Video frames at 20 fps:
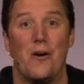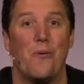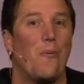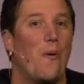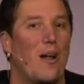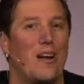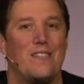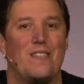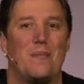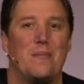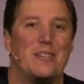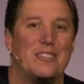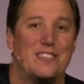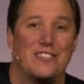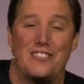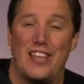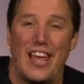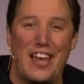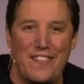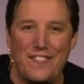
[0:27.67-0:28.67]
One of them is
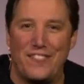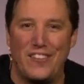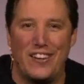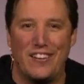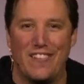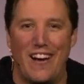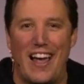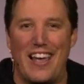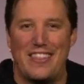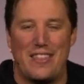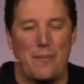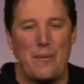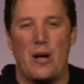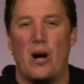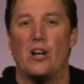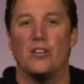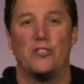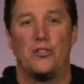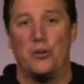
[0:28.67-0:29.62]
safety, right? That we all